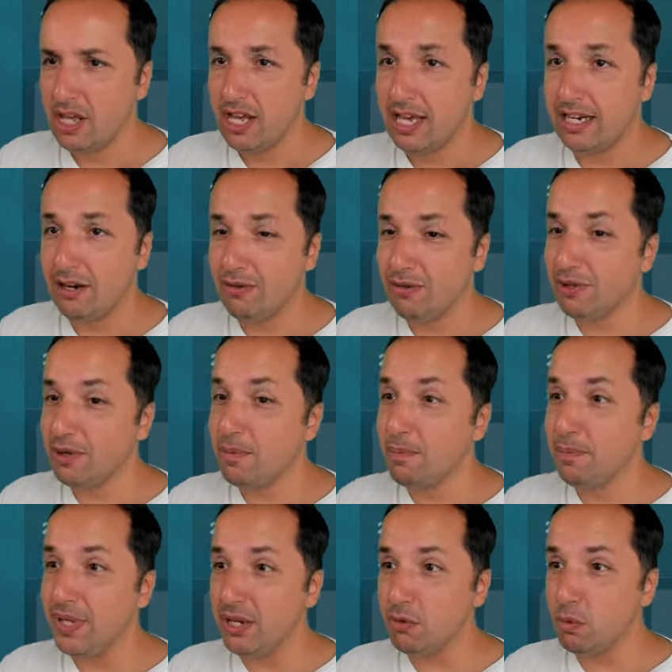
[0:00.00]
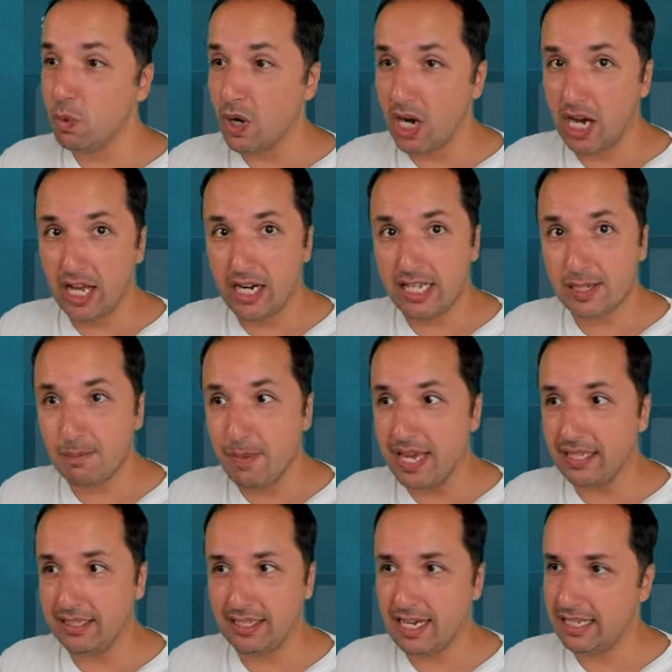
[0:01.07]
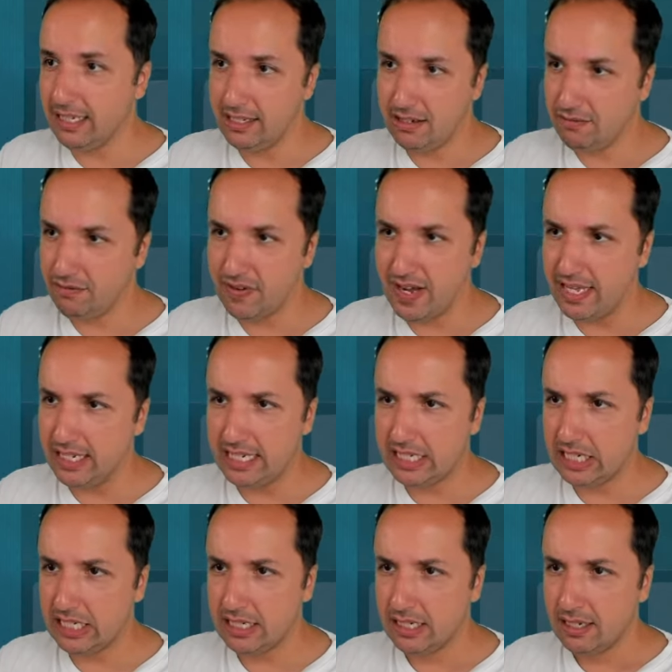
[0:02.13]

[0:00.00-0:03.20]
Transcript: And now rook b one is mating. I didn't find it.